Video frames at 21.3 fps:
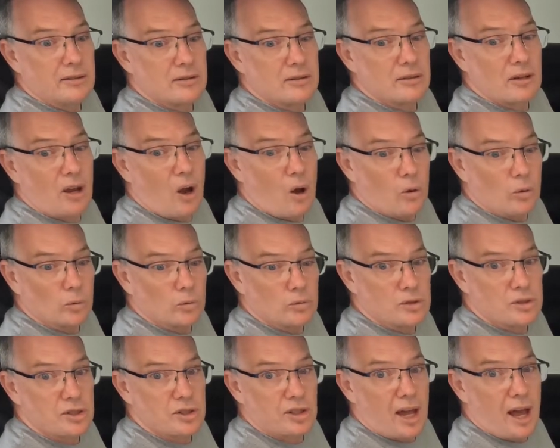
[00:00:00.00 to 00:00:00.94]
cold
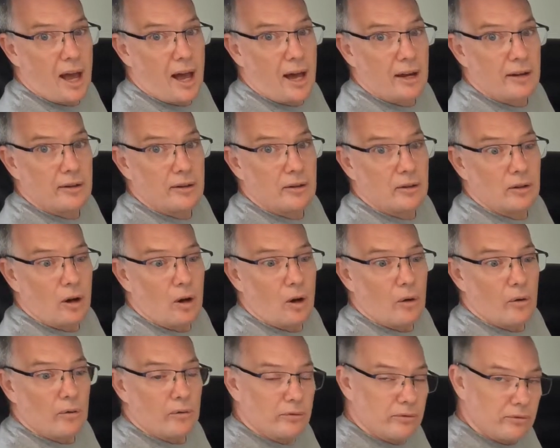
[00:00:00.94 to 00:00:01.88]
start
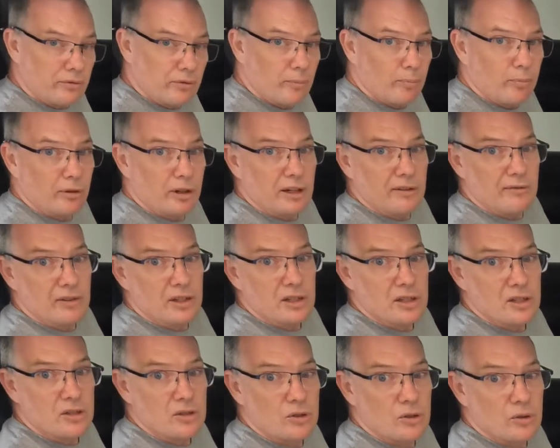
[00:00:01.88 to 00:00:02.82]
on the
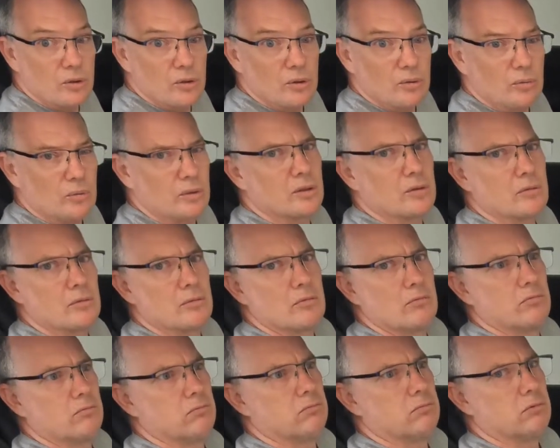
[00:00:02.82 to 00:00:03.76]
previous tune, which was
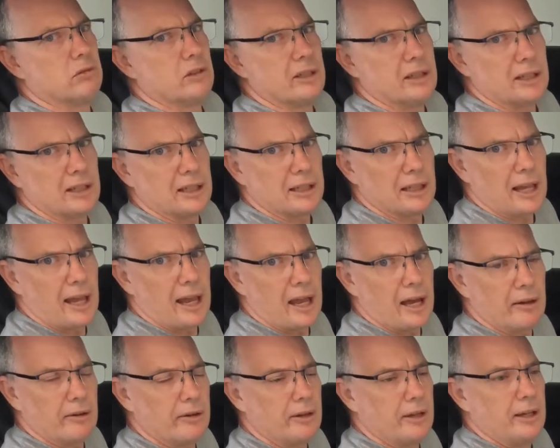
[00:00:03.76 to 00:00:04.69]
really
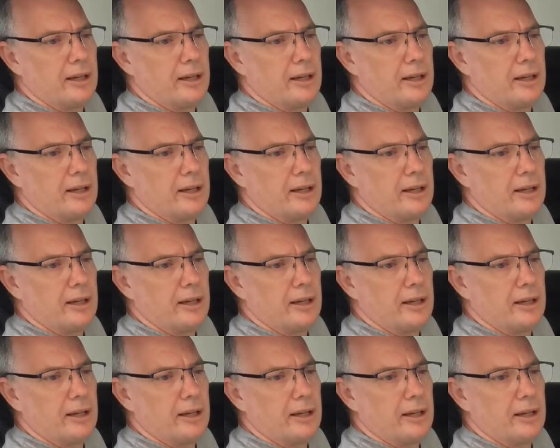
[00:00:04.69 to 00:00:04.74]
loud.